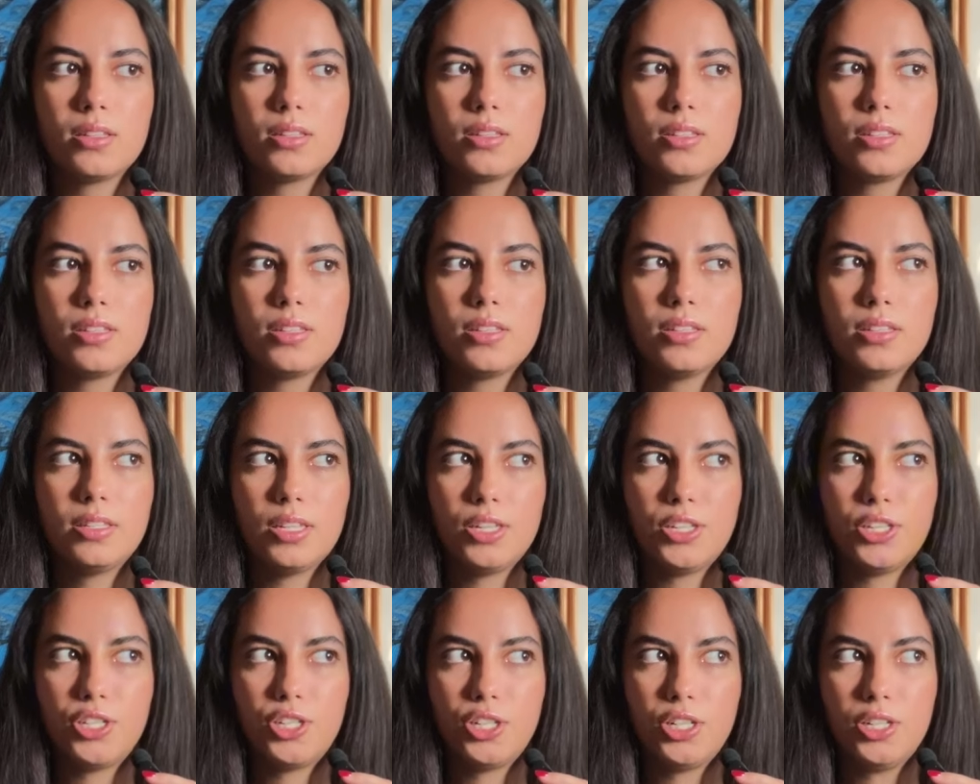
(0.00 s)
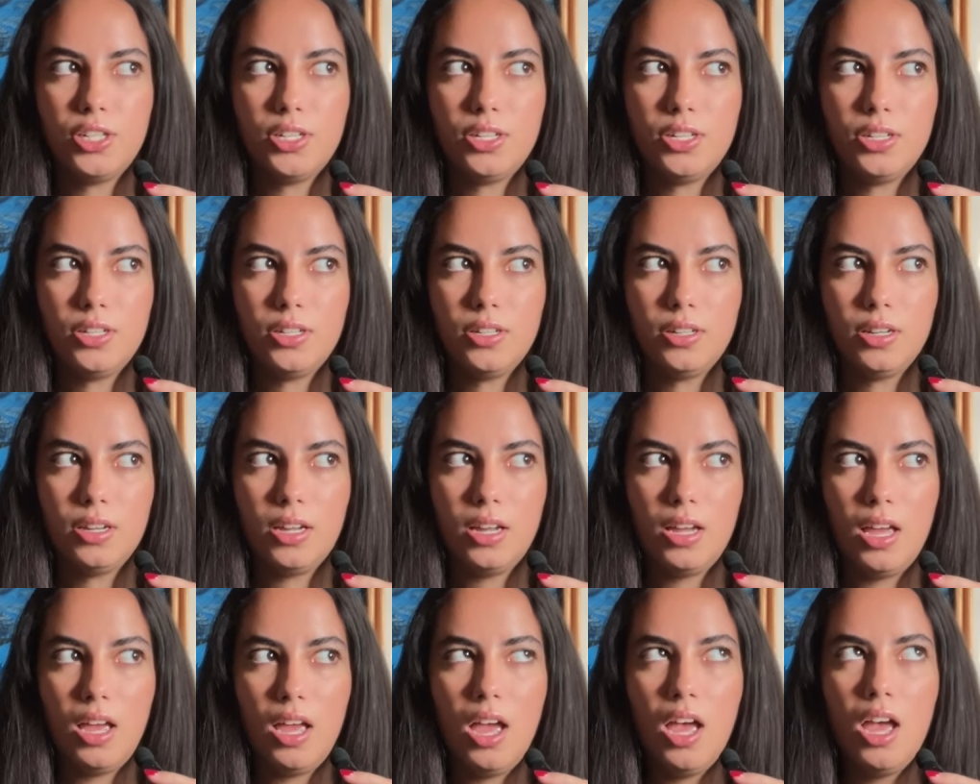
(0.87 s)
sister.
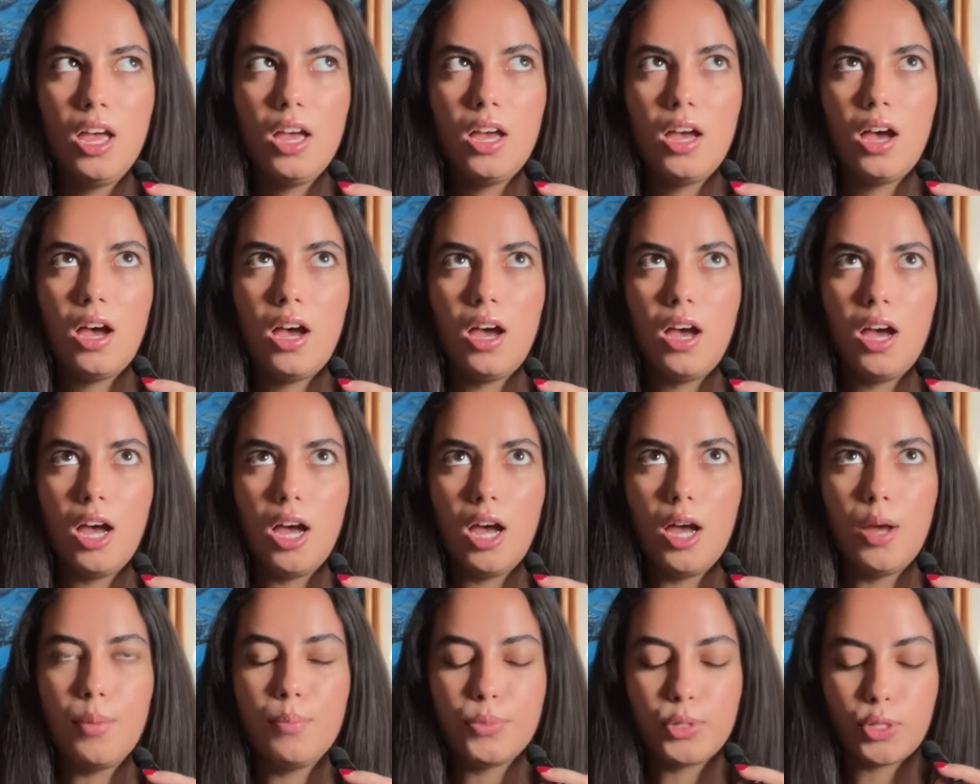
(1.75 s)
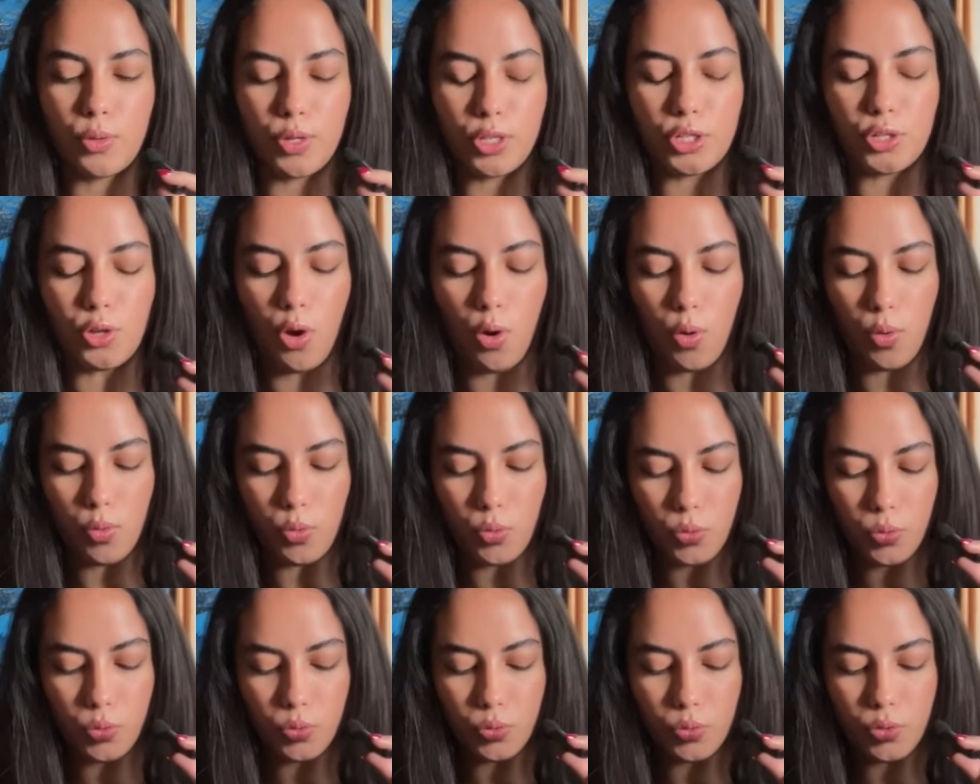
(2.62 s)
So it's
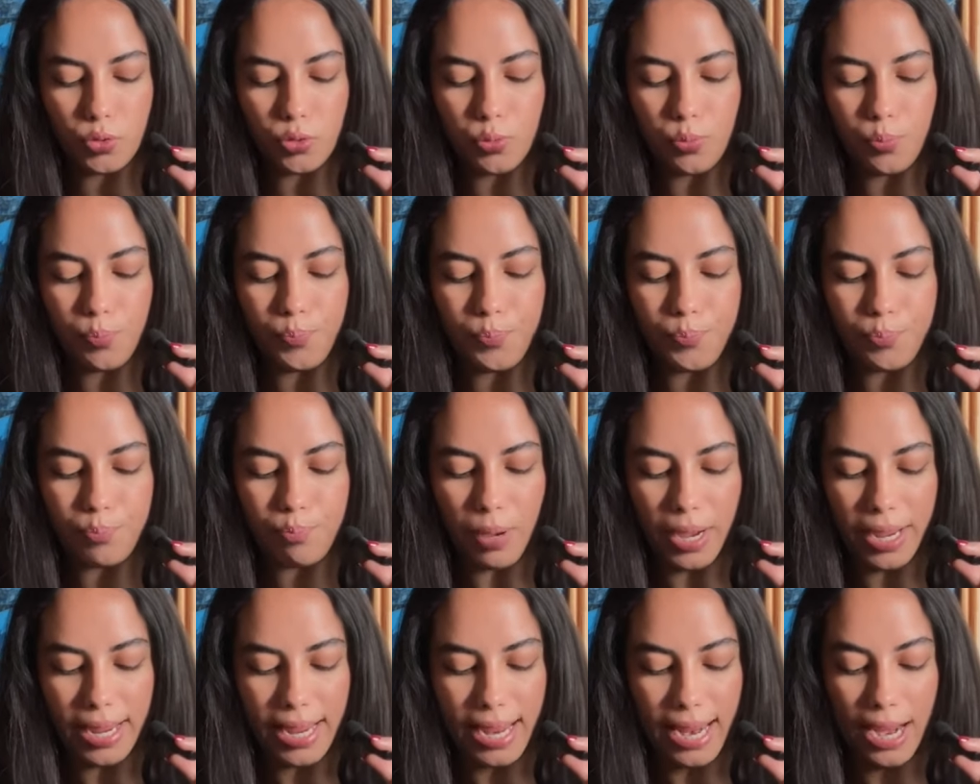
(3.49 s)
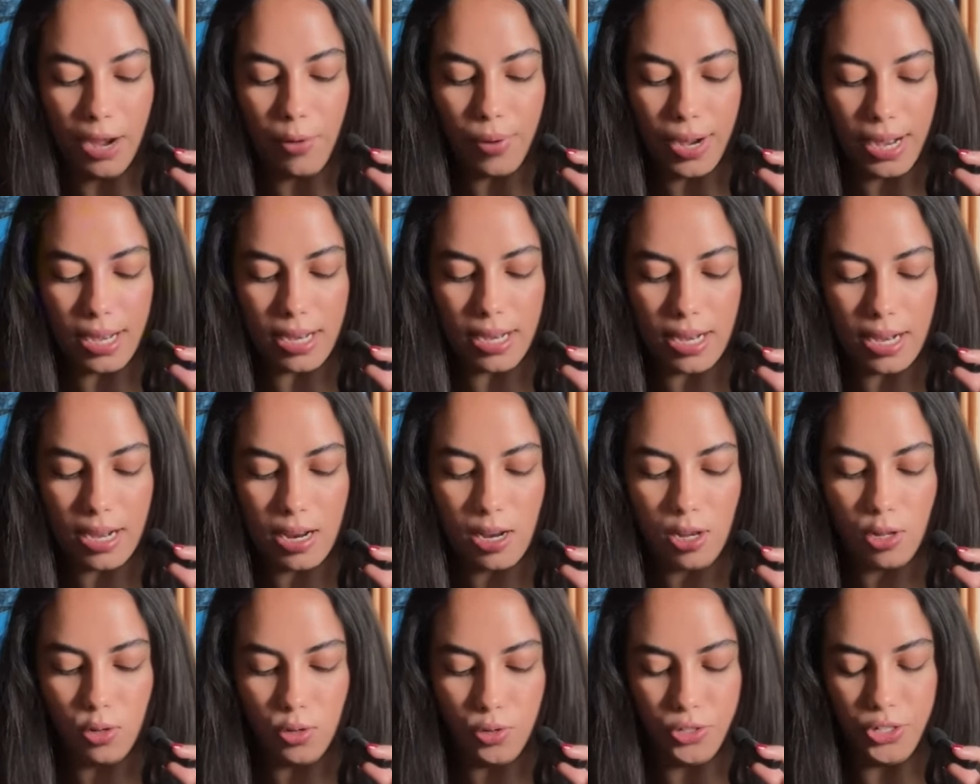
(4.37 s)
owned by Erin
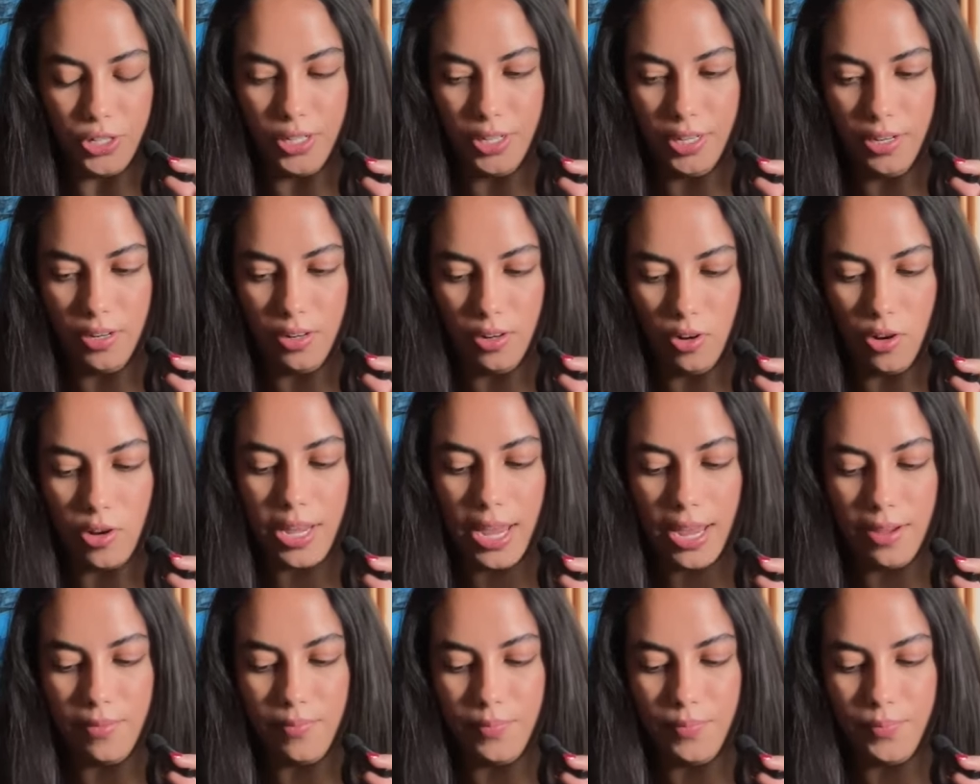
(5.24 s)
Lauder. Okay,